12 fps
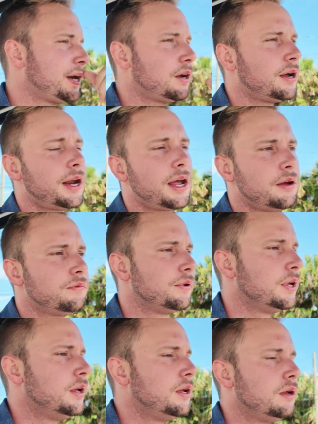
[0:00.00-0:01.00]
not
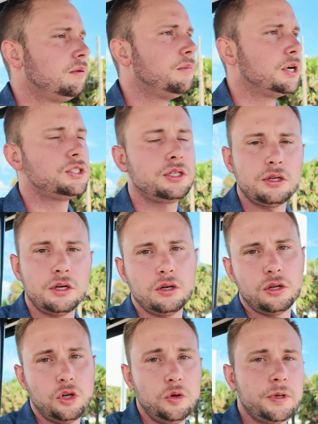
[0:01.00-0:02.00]
have much
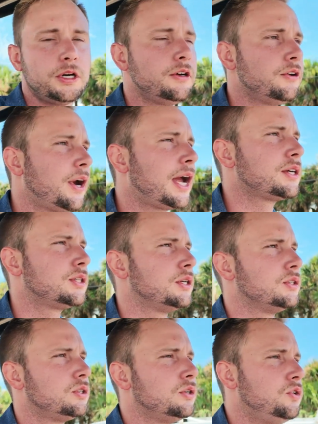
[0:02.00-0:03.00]
human interaction.
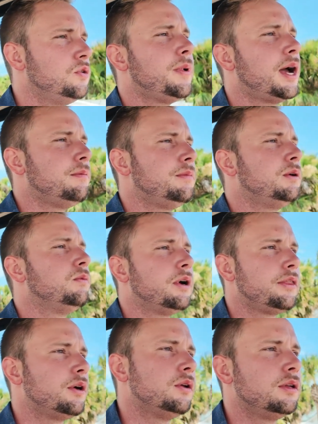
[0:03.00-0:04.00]
So you might be one of
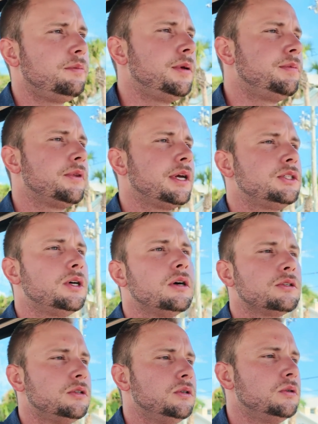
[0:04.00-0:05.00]
the only people they talk
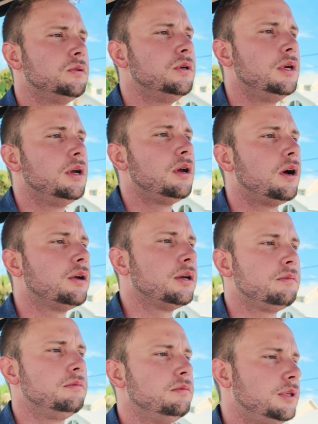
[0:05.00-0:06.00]
to on a
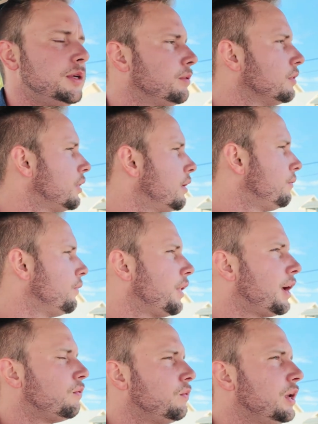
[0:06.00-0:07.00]
deeper level
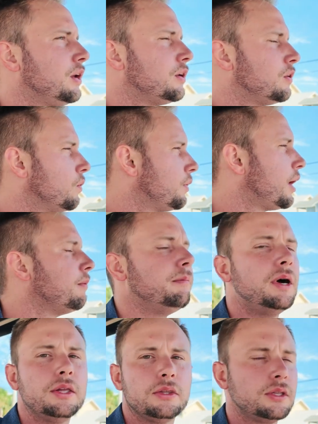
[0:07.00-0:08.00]
that week or that
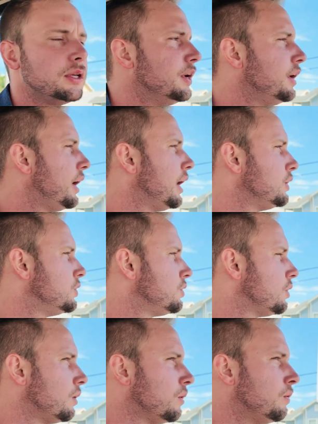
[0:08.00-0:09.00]
month. And
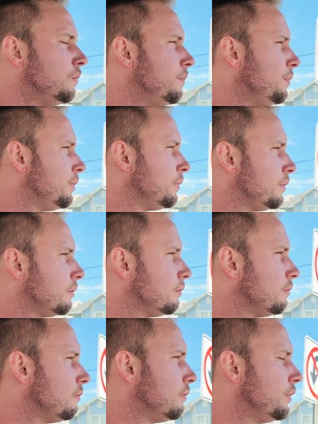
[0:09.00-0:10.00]
so
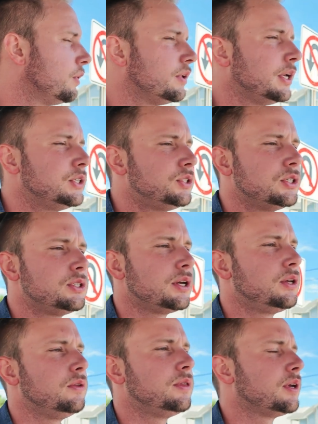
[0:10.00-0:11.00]
it's just like
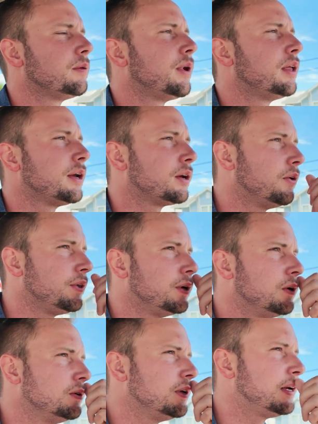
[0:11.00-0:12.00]
you think about, like, all the
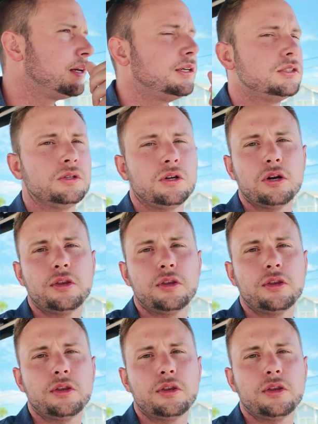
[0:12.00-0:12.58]
old ladies who go to